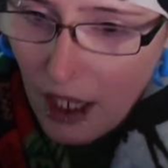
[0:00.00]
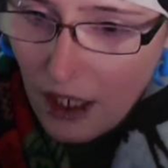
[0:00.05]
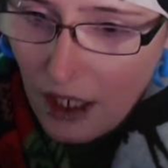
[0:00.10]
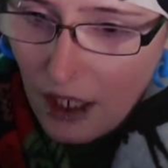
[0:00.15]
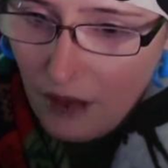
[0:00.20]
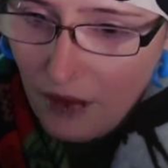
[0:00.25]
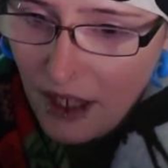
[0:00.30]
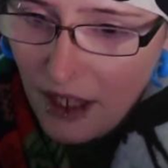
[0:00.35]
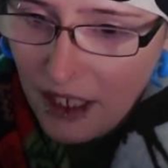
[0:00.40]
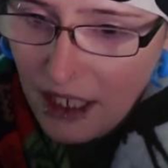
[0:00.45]
The
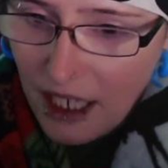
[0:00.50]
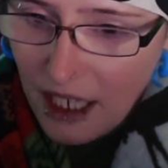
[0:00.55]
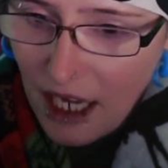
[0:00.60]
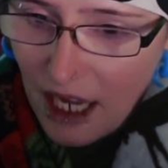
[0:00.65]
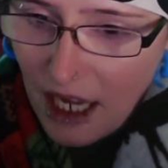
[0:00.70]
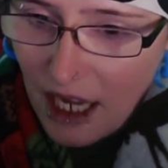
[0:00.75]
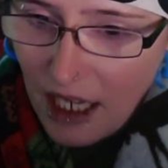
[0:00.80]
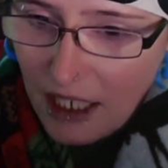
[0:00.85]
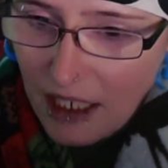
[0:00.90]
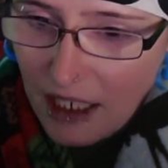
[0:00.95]
affected
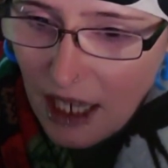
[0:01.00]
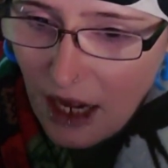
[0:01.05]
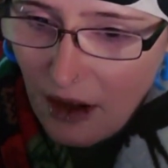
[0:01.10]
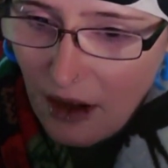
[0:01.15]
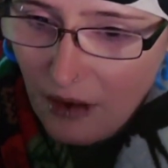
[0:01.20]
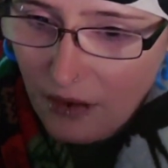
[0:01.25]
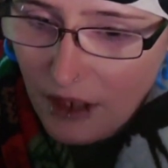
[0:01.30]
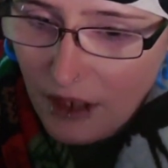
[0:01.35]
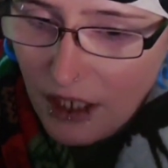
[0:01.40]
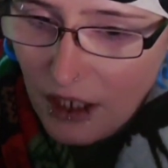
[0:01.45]
eggs
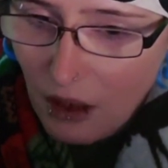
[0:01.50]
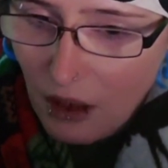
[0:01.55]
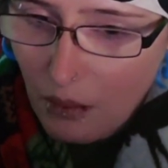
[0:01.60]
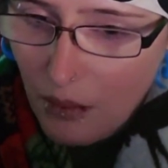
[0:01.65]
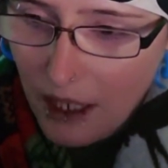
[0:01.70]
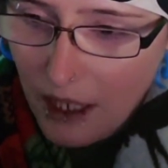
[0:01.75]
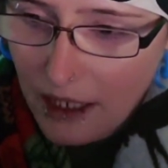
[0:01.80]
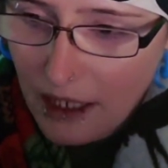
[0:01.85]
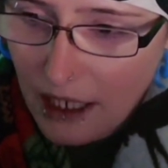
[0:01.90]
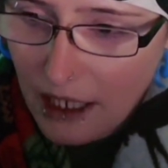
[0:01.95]
have
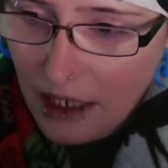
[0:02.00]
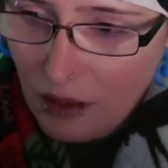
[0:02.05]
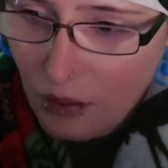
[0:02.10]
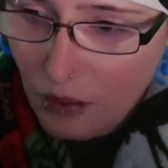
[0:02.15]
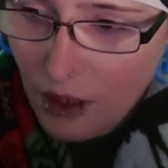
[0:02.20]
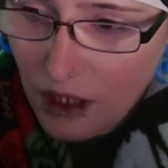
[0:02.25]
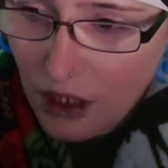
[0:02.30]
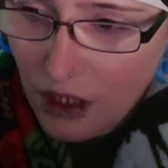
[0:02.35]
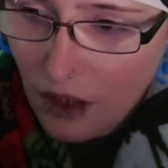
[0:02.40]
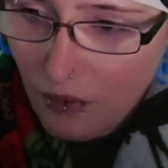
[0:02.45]
sell-by dates
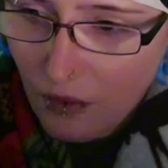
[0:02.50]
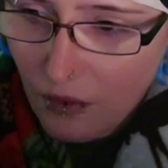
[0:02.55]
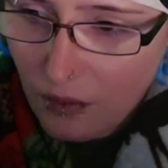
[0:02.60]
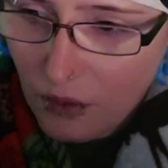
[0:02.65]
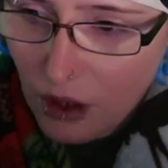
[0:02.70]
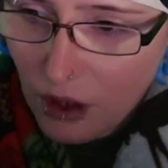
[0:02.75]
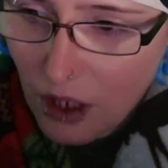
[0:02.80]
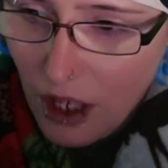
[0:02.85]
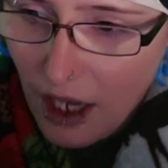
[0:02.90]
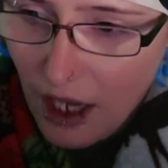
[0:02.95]
ranging from
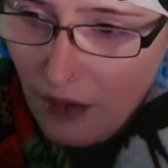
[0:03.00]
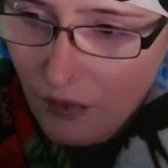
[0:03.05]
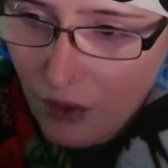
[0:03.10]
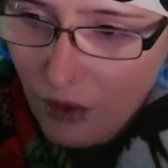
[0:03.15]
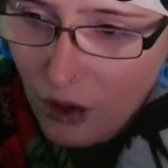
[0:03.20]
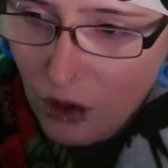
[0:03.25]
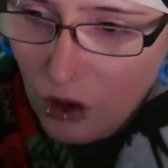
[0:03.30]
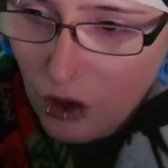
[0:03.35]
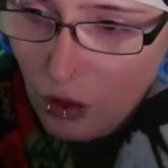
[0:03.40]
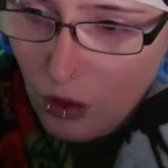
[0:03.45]
July
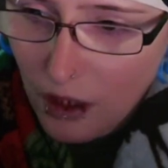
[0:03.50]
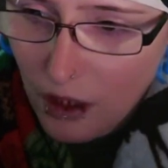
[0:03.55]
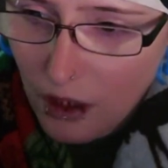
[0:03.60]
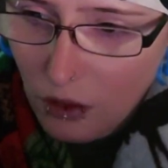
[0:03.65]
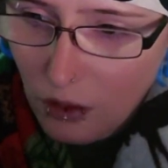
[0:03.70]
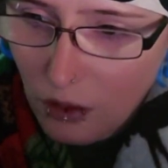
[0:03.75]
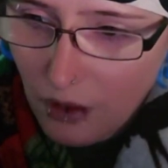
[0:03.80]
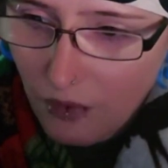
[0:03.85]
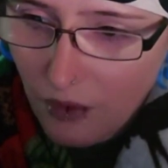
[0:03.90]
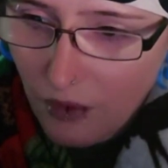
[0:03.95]
1st,
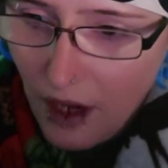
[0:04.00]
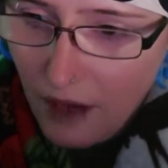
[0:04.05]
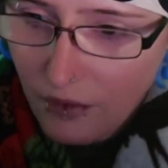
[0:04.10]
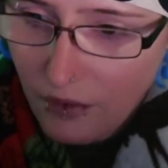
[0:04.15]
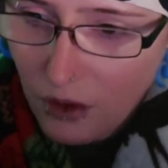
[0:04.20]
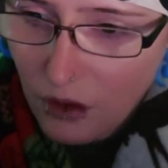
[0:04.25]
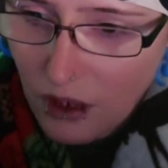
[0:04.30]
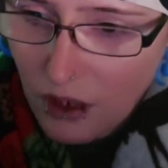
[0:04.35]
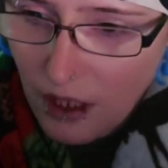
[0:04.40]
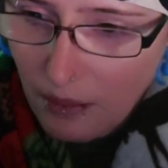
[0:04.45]
2025
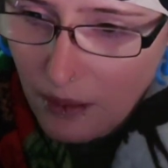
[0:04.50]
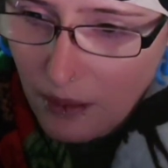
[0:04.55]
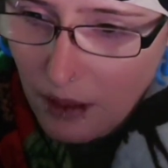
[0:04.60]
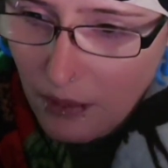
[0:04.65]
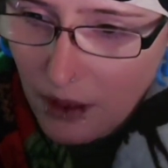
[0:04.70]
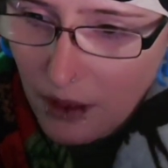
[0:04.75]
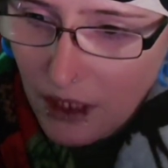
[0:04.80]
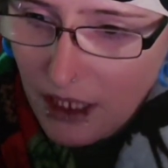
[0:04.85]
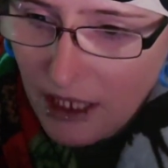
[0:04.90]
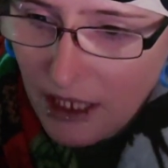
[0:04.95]
to
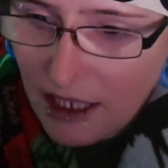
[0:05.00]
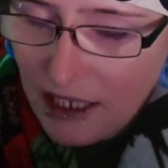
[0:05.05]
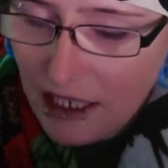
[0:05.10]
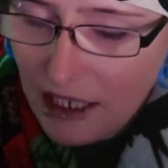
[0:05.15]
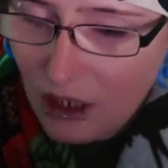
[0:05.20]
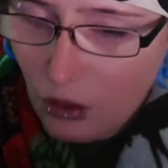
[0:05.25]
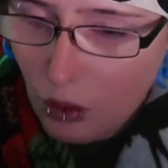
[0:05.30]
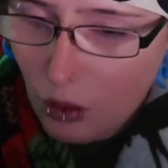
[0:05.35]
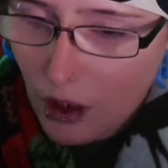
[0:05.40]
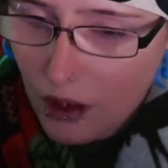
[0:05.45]
September
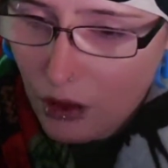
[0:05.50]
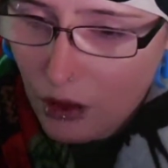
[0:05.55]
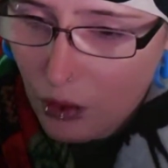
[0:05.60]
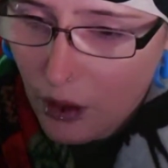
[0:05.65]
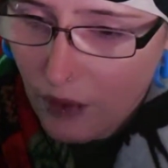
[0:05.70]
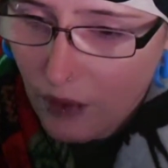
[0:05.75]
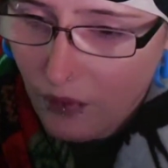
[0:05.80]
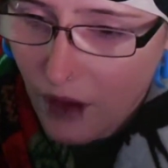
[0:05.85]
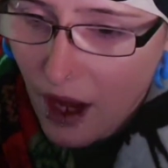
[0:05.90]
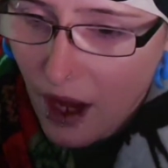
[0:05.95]
16th,
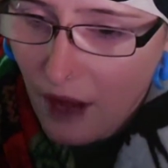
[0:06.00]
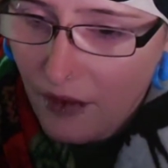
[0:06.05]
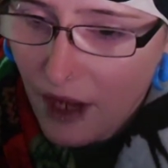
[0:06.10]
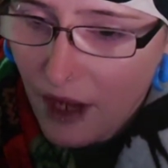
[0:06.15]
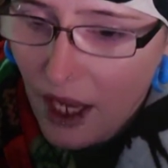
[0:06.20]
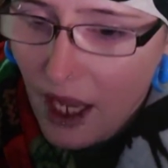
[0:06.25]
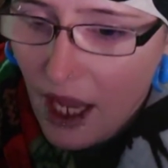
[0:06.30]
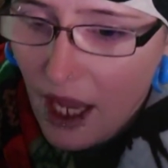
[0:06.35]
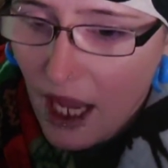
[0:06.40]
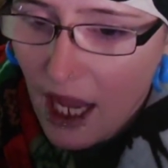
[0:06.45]
2025,
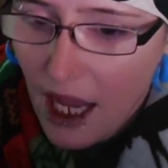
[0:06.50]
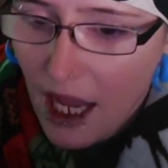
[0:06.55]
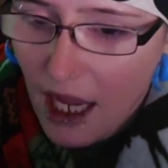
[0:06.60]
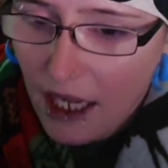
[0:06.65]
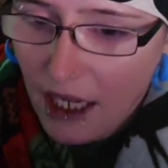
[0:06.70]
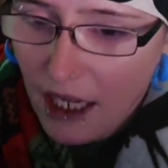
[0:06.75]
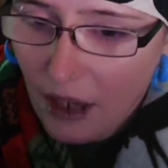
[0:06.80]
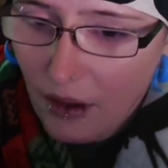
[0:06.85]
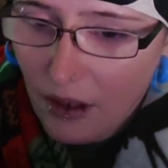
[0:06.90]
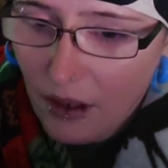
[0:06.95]

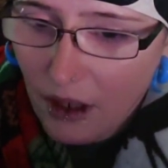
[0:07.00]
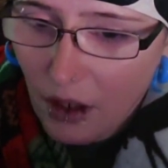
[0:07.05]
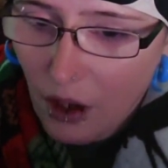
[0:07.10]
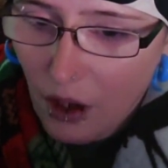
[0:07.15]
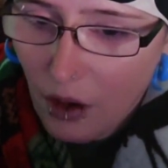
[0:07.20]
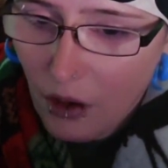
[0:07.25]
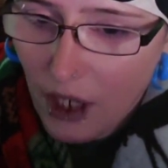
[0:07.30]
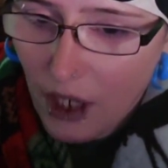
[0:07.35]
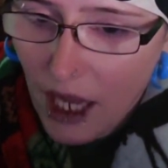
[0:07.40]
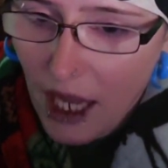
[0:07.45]
and carry the
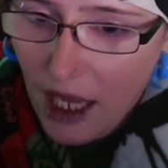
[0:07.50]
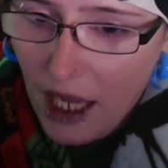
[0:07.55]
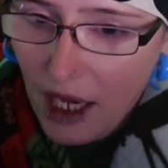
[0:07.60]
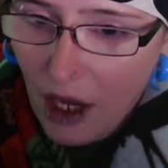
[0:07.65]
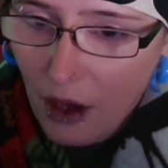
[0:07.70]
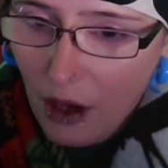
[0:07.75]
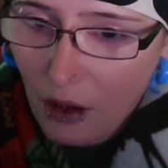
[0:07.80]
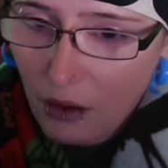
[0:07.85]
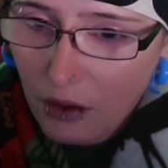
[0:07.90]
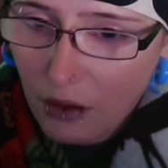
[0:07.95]
code
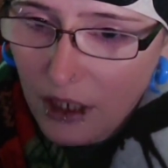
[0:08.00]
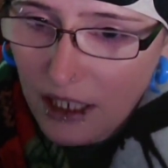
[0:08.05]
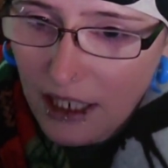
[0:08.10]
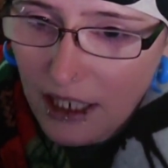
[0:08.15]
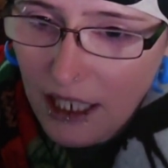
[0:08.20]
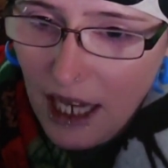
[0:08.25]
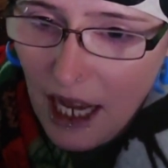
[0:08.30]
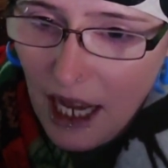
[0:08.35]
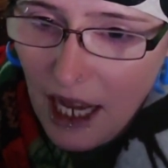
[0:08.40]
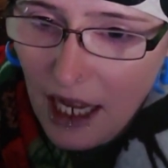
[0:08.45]

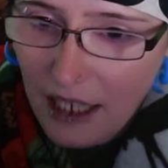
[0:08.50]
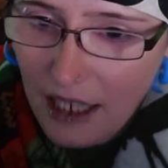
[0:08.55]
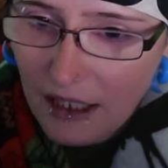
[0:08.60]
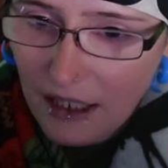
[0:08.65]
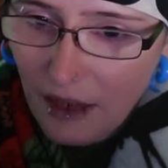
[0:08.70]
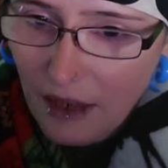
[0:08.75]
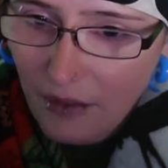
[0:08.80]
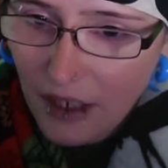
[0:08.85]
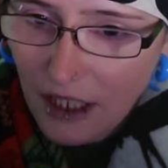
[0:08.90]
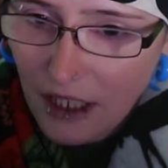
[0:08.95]

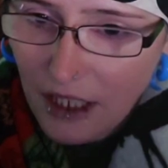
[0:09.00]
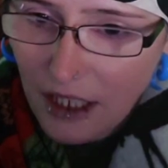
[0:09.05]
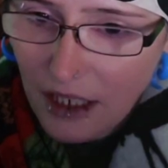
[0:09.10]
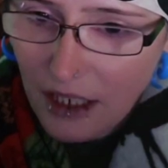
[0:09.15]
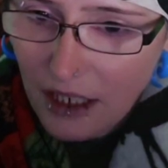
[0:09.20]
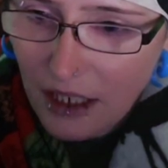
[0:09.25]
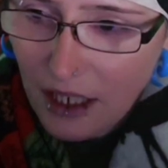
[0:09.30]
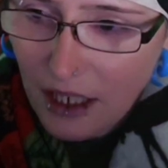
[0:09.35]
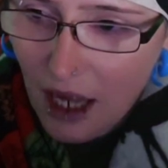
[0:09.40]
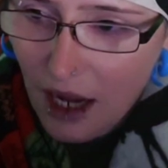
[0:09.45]

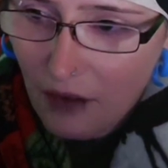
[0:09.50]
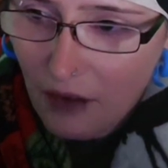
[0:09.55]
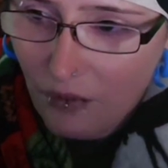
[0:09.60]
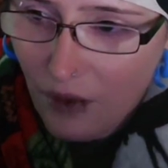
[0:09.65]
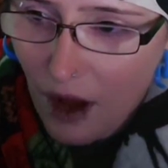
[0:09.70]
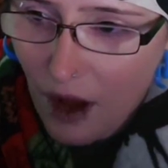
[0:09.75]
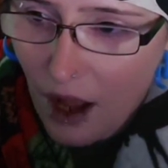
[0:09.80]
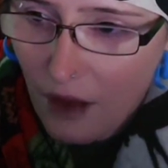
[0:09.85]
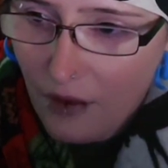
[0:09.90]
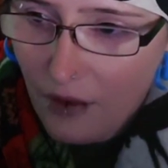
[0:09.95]

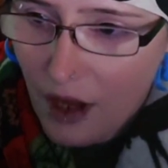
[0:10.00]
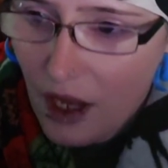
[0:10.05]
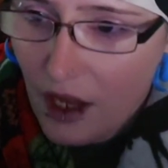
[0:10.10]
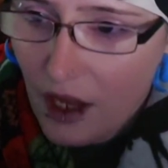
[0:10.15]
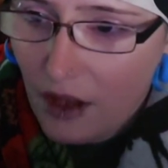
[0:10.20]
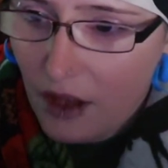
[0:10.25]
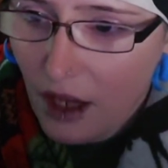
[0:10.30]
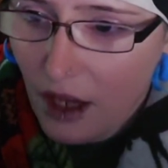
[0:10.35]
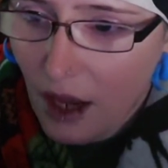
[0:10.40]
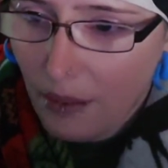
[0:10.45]
NOCA7695.
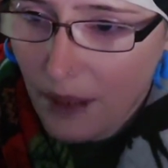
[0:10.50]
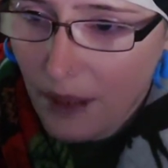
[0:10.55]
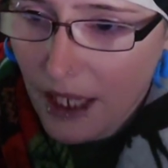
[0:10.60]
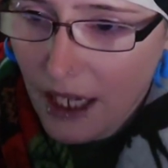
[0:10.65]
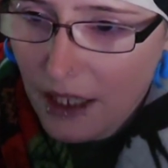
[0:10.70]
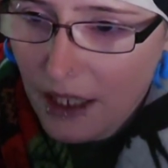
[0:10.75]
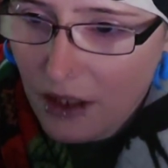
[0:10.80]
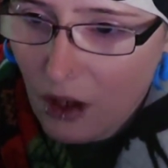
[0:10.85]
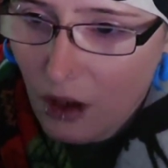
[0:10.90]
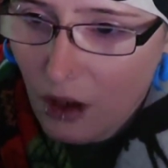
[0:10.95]
The company
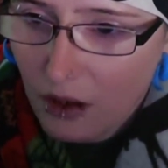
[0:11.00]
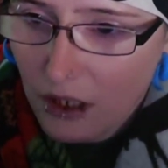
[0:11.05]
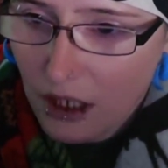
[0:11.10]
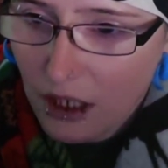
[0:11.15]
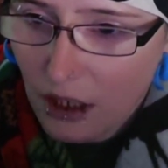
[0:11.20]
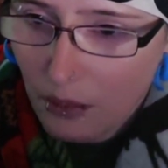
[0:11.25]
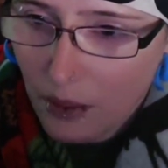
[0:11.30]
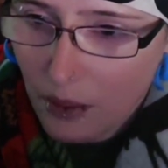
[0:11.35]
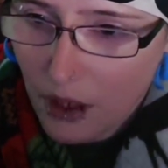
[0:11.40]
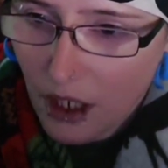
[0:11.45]
has
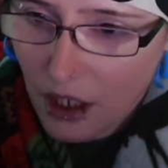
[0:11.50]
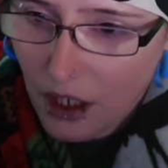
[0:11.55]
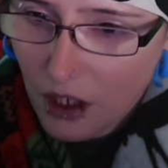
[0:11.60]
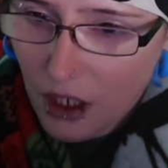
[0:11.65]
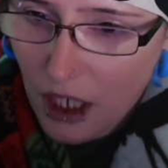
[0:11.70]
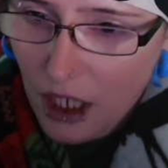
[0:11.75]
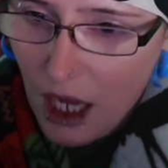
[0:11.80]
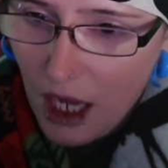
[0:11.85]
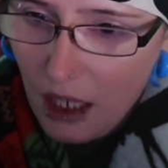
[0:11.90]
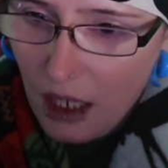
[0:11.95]
halted the
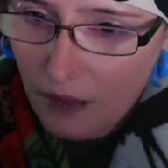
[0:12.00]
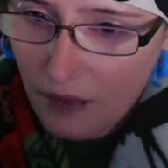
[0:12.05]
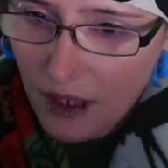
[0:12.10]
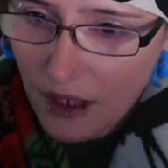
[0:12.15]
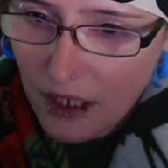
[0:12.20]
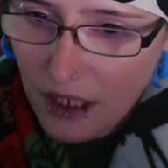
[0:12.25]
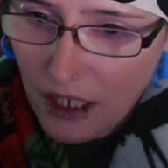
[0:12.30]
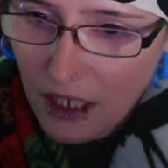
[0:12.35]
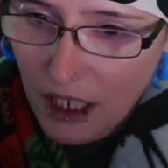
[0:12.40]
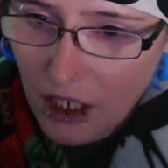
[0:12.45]
production and
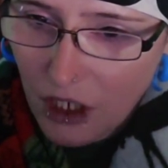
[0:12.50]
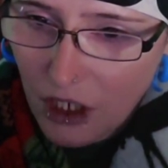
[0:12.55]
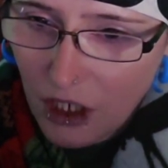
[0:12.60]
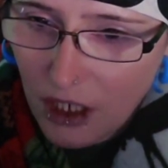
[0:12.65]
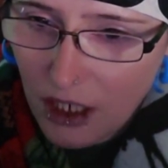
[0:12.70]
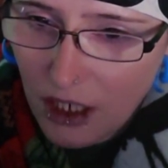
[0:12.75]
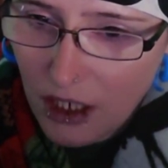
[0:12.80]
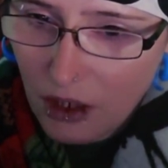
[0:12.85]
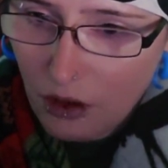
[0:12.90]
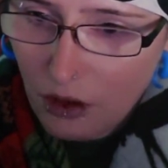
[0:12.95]
investigations
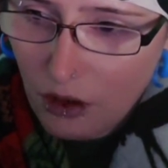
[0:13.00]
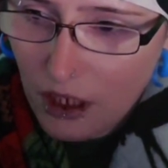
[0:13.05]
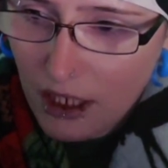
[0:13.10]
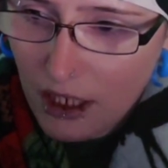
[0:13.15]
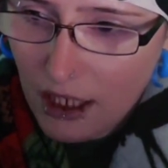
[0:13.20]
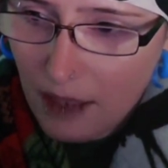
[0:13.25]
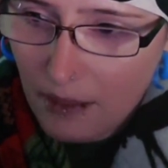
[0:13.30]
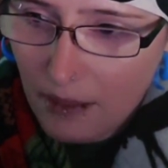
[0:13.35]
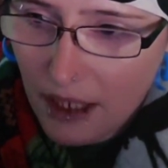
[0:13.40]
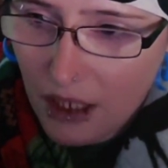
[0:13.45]
into
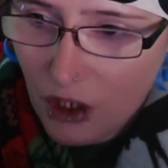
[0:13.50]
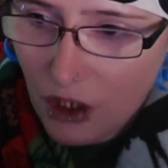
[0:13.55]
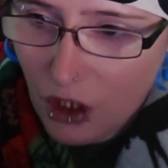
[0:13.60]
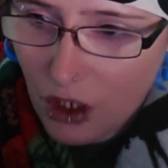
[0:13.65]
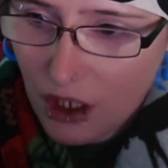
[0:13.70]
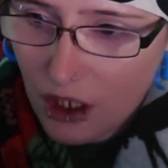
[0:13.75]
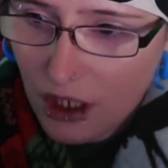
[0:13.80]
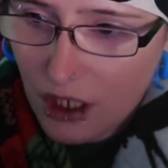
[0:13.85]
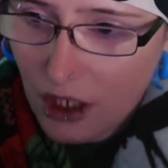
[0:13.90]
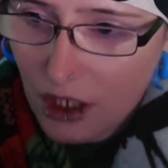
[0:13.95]
contamination
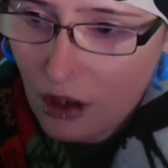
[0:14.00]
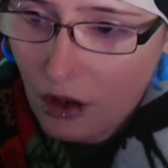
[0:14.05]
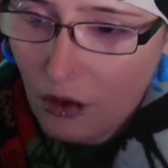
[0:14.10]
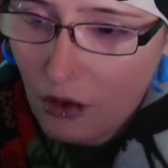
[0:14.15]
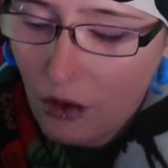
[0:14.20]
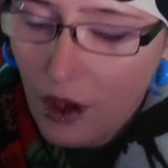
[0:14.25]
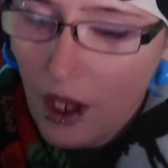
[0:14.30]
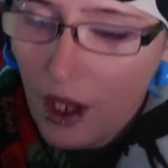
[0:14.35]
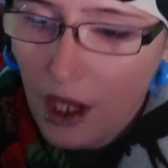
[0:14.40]
continue.